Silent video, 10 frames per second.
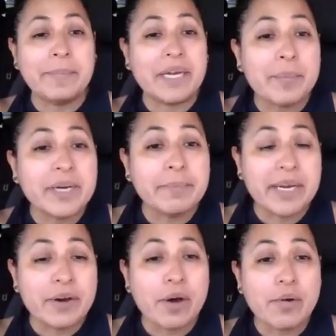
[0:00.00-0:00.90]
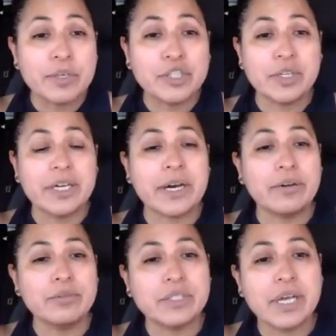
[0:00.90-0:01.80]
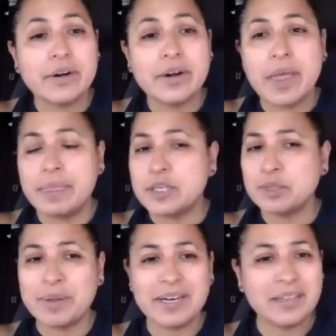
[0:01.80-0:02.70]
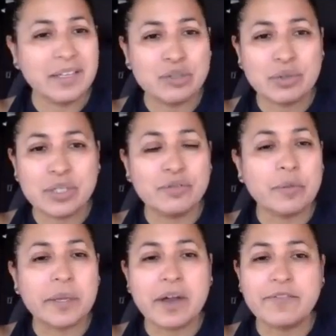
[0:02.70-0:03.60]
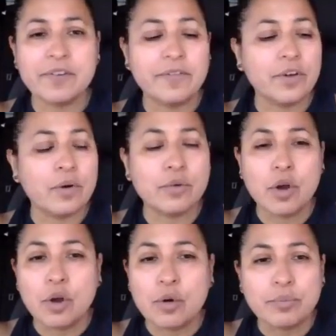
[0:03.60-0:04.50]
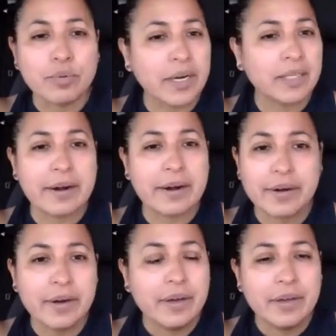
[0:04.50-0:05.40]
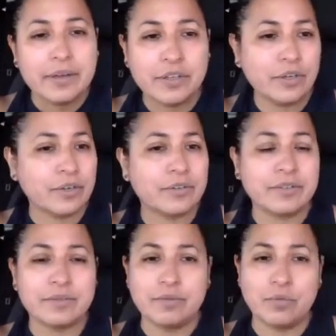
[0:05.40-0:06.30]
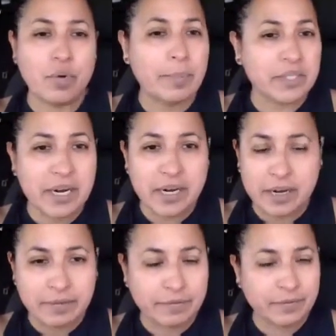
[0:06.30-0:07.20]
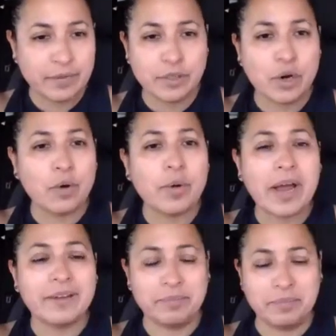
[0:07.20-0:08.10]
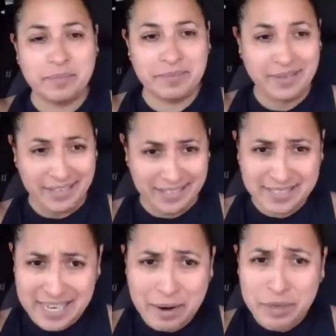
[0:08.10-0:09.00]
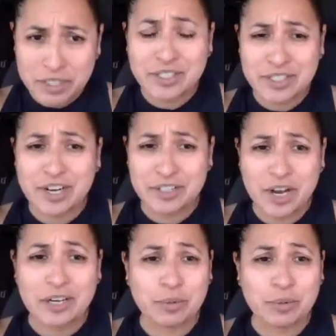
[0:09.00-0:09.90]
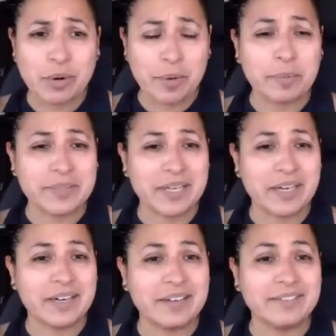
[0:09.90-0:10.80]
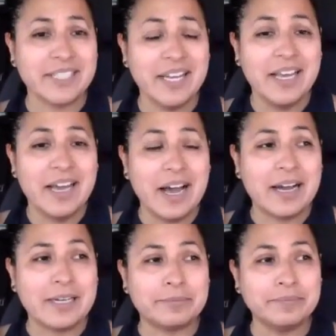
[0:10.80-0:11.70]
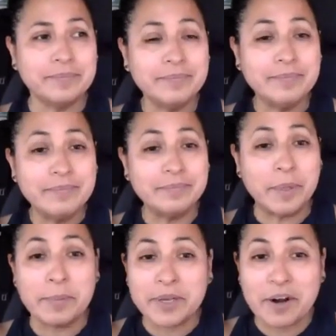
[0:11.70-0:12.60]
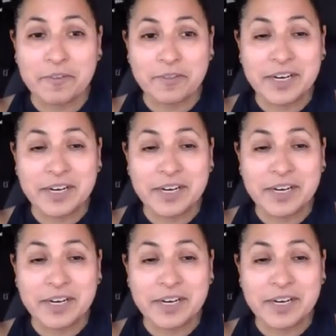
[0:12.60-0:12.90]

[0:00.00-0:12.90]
Become an amigo, which you can get our newsletter. And there's plenty of things you can do from the comfort of your own home. Write a letter to your representative. It's time we should start talk to our representatives. People are